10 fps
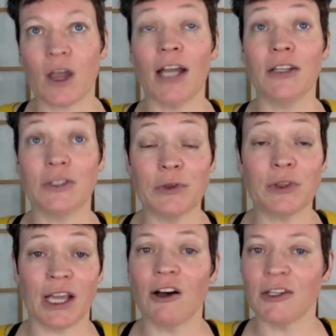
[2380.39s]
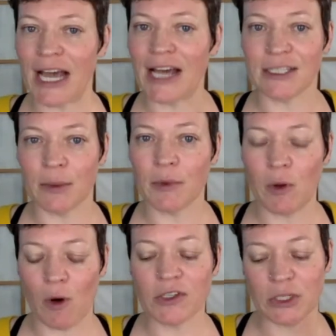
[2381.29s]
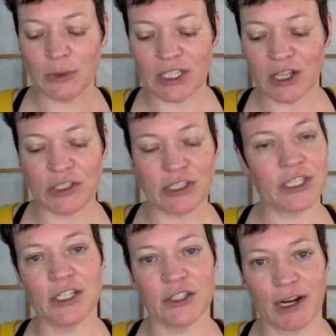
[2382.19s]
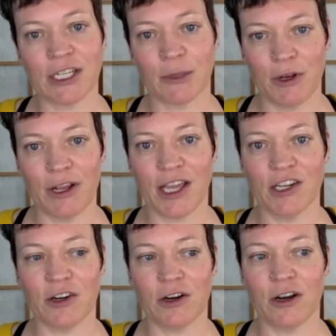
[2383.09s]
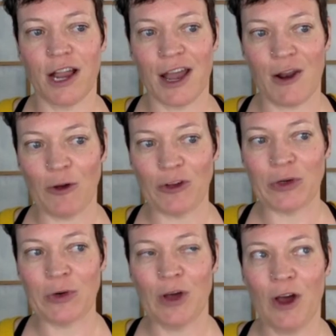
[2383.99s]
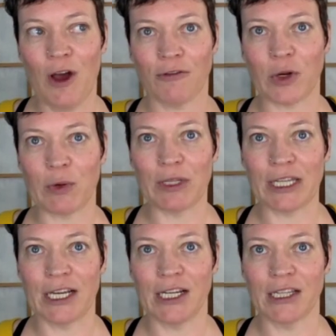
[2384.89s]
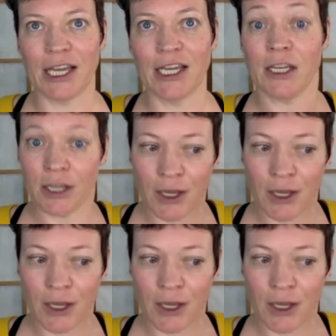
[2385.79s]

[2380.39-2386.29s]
i do think uh, as someone who also is largely a direct communicator and also frequently a like